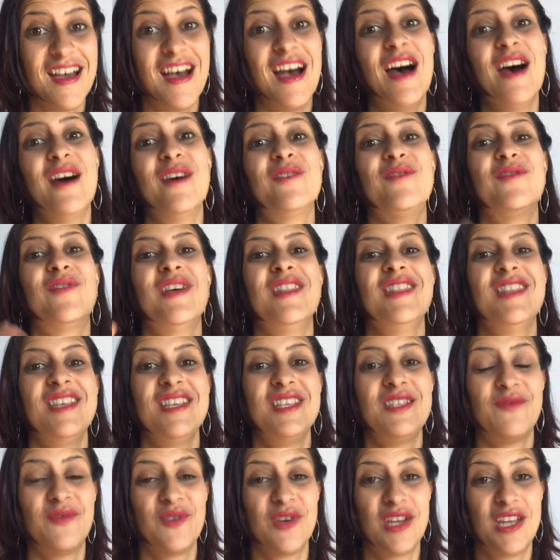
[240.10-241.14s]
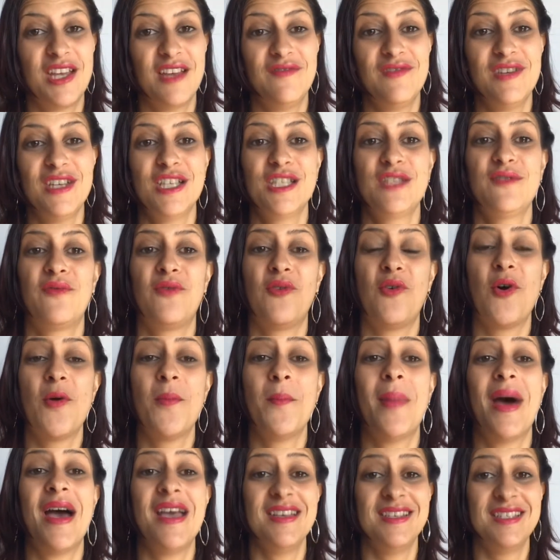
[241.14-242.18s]
of this forgiveness for
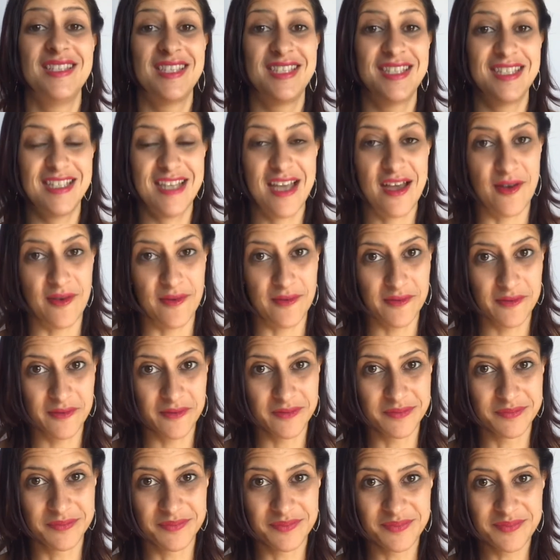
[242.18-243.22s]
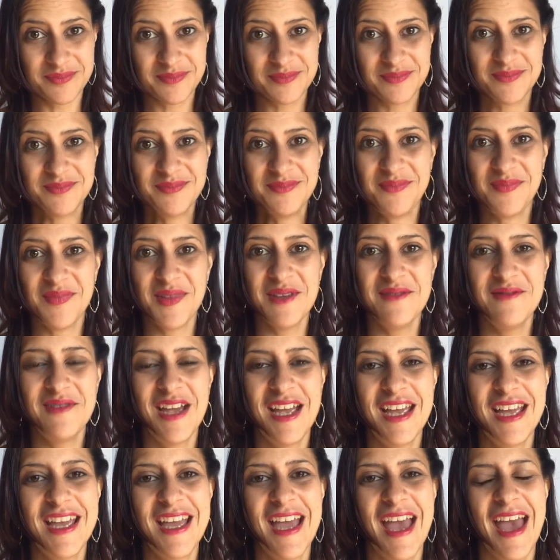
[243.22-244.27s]
myself,
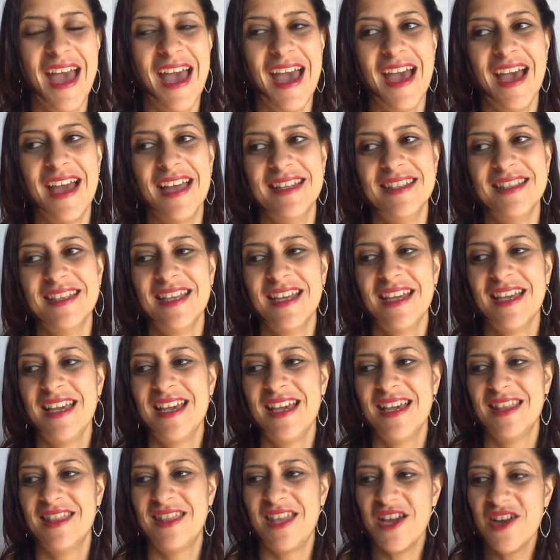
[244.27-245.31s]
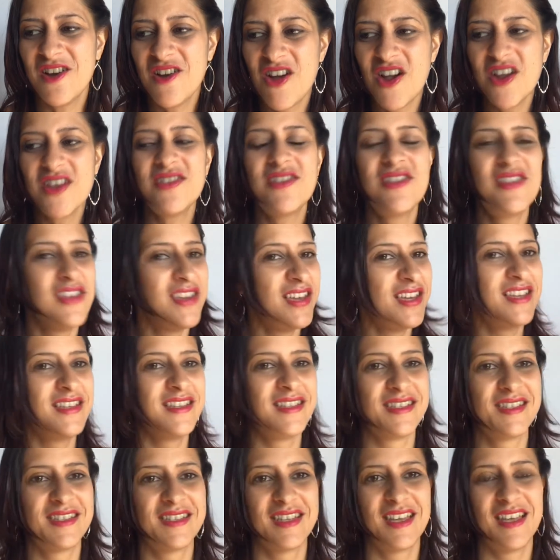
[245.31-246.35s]
right? And there are
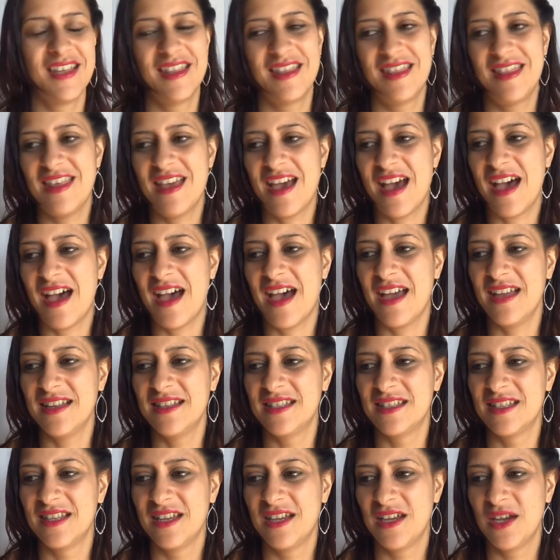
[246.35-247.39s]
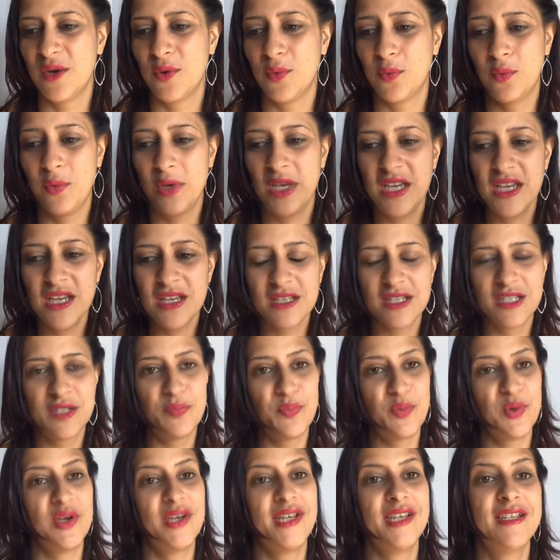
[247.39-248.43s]
things that we
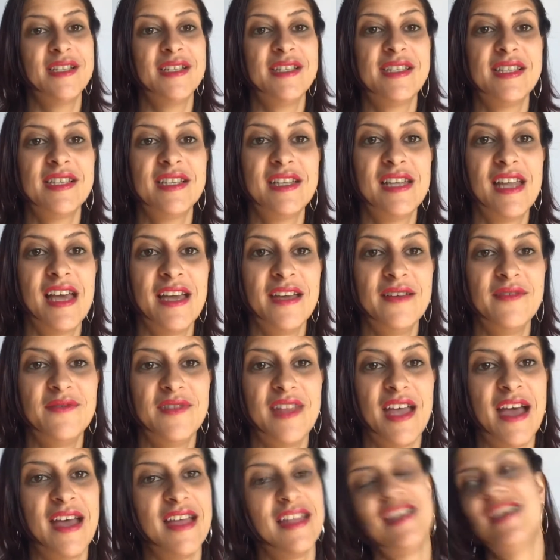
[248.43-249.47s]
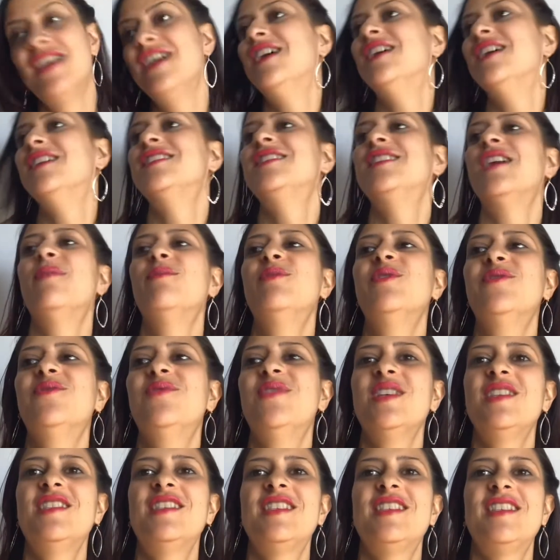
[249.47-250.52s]
experience in life that some of
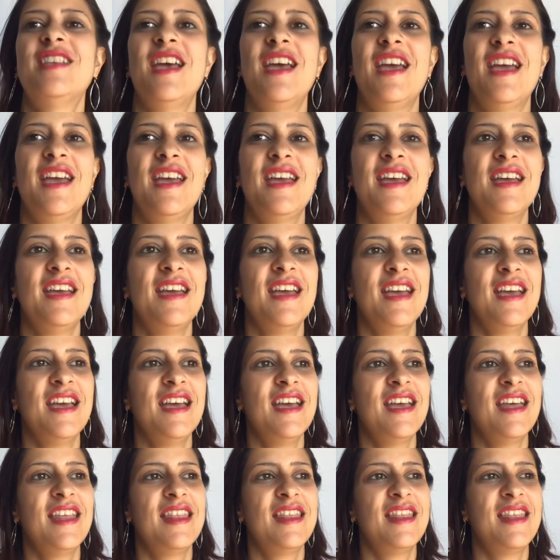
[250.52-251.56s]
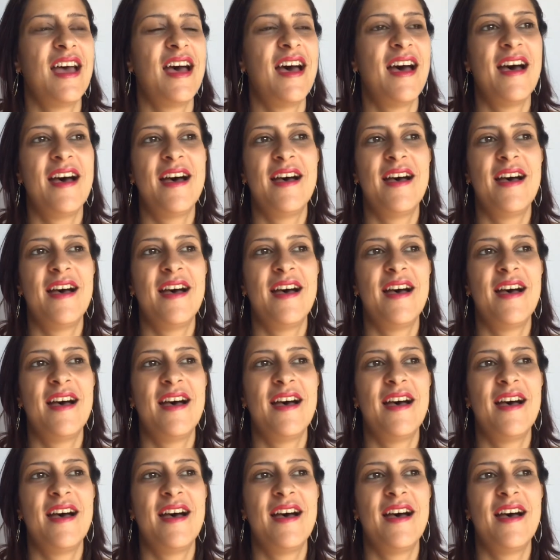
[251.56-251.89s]
us say they